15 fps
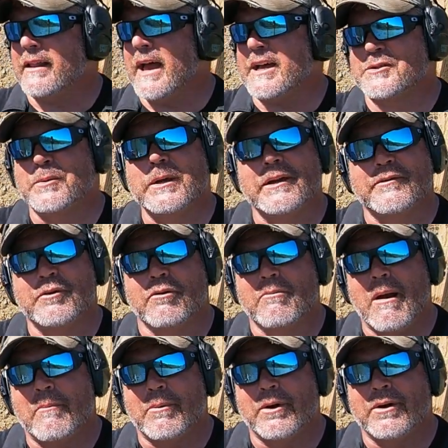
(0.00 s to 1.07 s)
Last week, if you
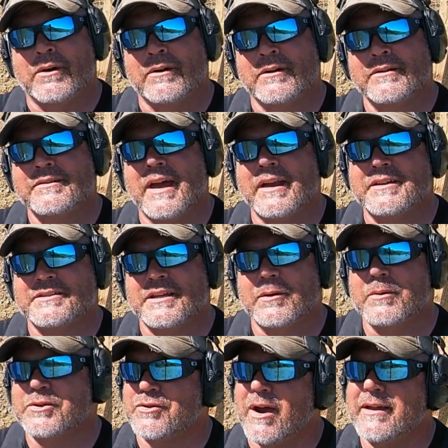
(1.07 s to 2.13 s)
remember, Tennessee,
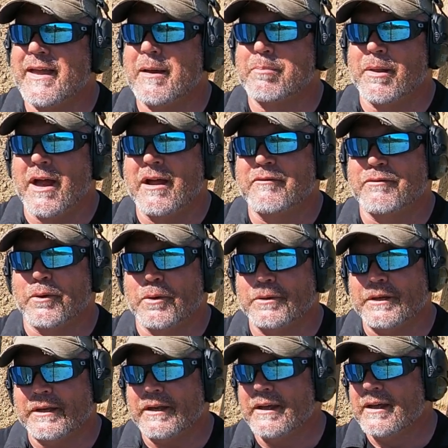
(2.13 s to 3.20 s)
we tried that
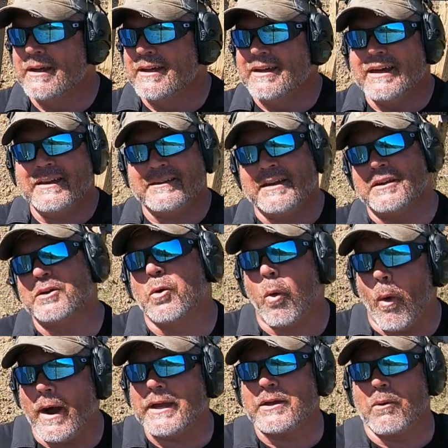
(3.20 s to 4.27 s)
blindfolded. It didn't
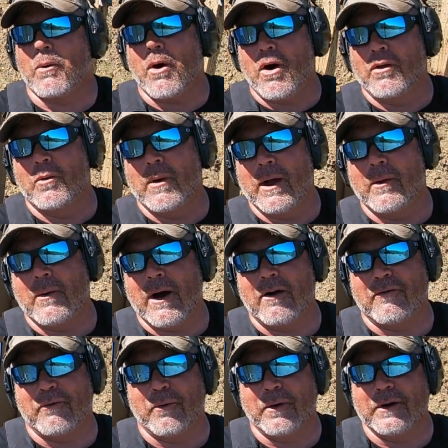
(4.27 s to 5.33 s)
quite go all the way
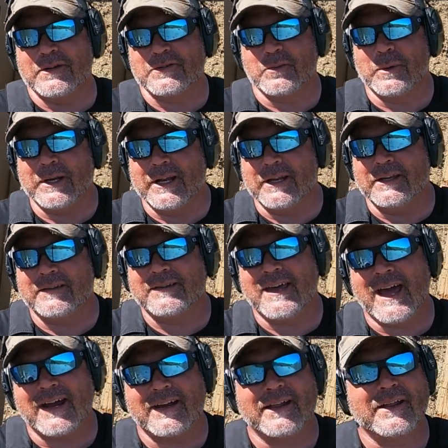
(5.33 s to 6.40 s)
well for us. We didn't
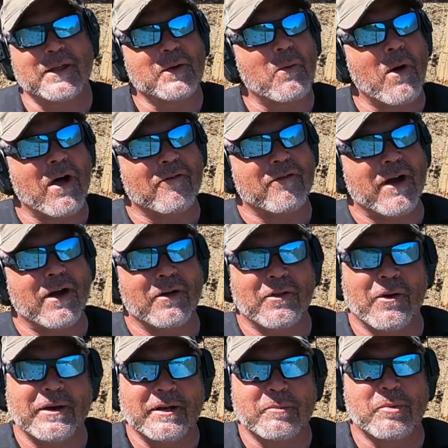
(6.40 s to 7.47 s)
technically qualify,
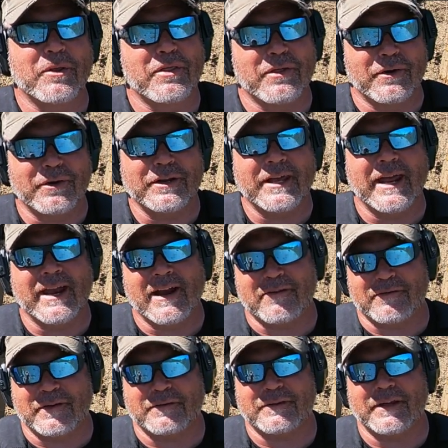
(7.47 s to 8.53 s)
although I did put 38 out
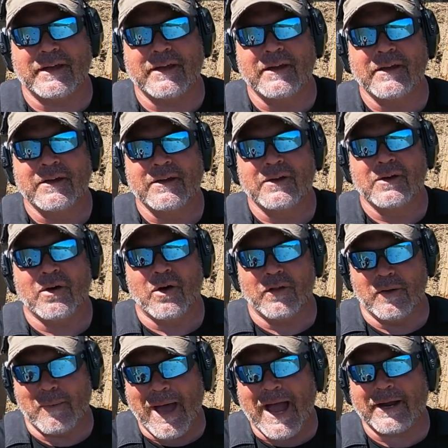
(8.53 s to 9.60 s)
of 50 on
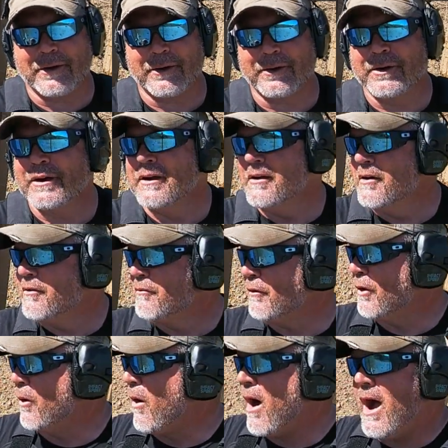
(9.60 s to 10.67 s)
the backer.
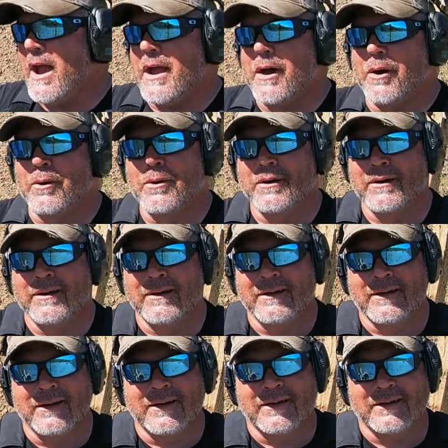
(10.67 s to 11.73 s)
For Ohio,
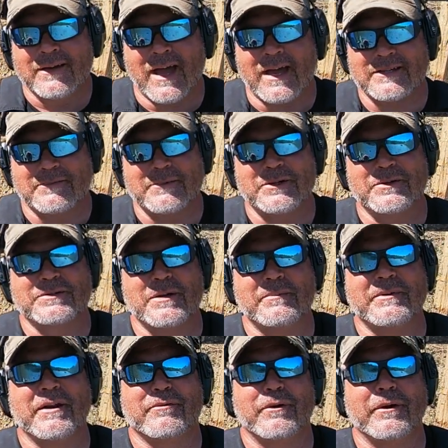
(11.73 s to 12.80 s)
guys, I'm gonna do
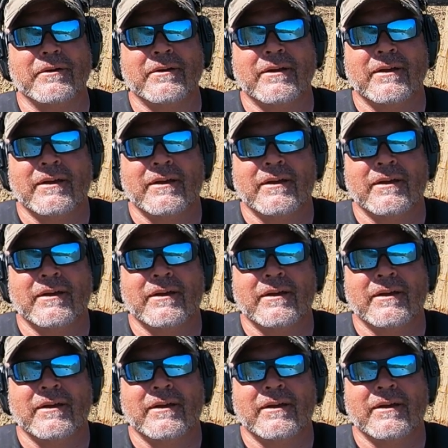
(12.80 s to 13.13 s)
something different.